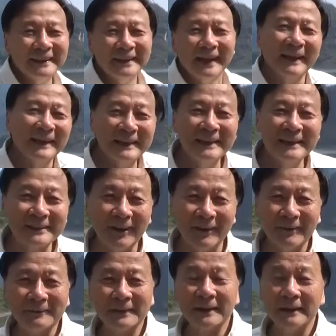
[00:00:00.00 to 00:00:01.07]
And he
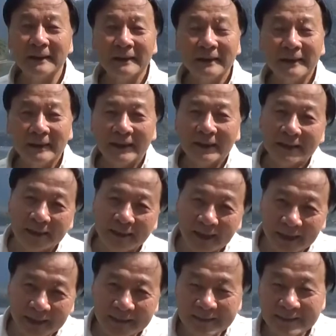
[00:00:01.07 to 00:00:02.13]
told me,
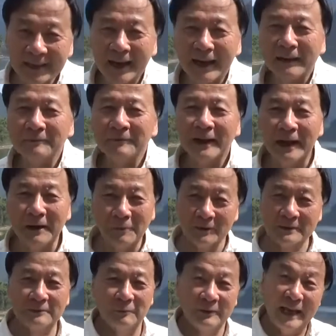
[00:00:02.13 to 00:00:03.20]
at the time, I
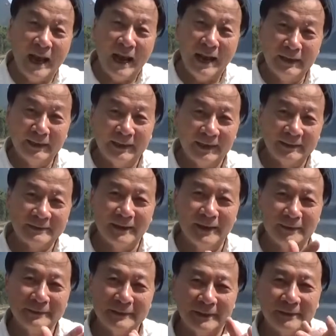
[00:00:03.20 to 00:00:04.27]
was young that
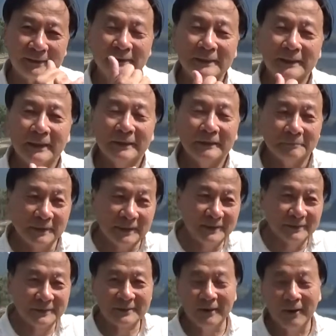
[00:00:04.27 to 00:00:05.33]
time, you know, but he
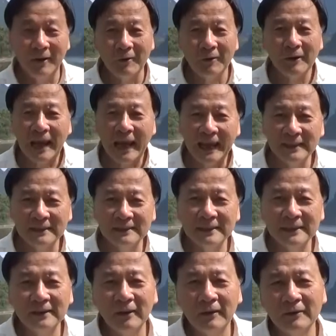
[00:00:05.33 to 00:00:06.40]
was 80
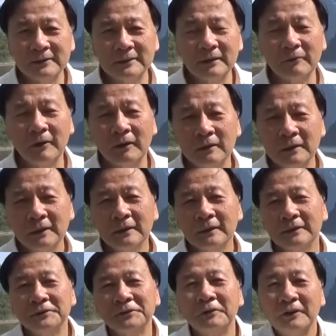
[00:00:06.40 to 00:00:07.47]
years old. He said, well,
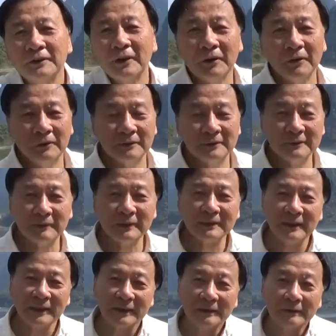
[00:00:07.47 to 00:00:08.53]
you'll know one
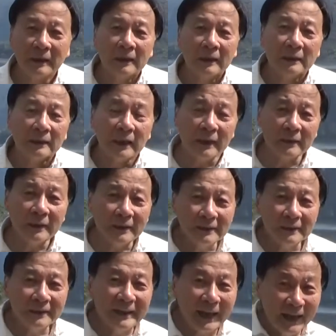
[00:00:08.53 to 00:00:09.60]
day. And
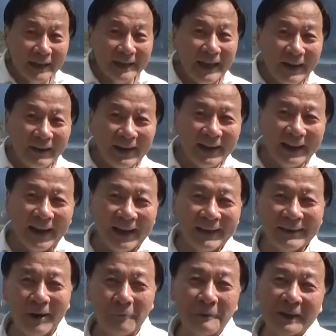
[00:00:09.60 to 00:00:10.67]
then now I
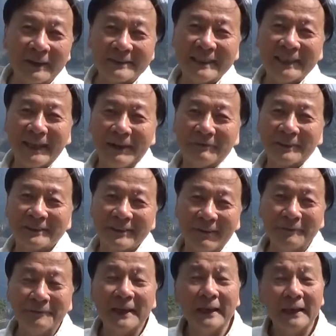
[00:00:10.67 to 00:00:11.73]
know, because he never
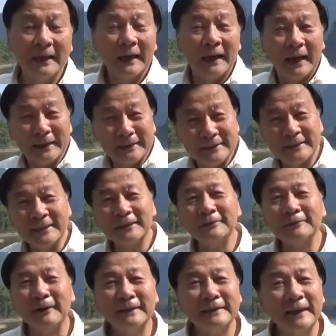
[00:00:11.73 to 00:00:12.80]
told me until
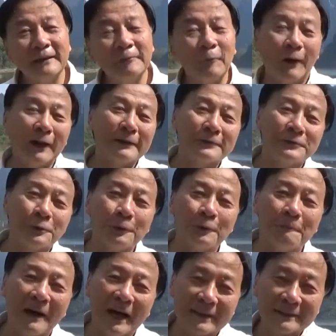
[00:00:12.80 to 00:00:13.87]
one day one true
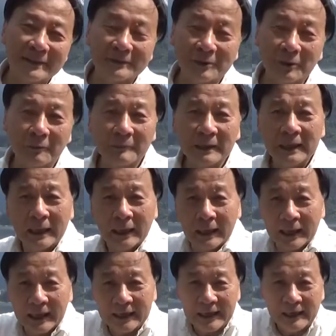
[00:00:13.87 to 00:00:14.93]
master told me.
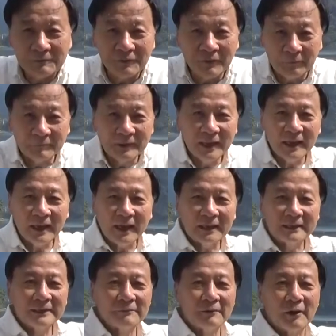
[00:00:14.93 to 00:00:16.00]
And then from there I
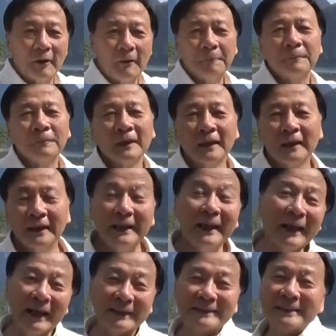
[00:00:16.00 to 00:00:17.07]
developed. And
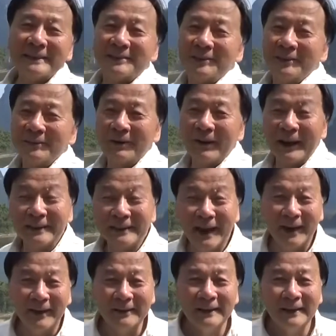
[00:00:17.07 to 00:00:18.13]
then I teach you right
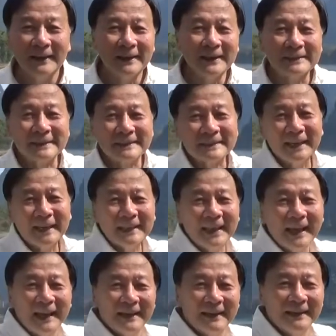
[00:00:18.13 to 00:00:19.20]
now. It's just like
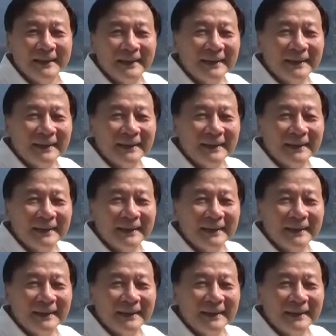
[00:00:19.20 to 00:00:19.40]
that.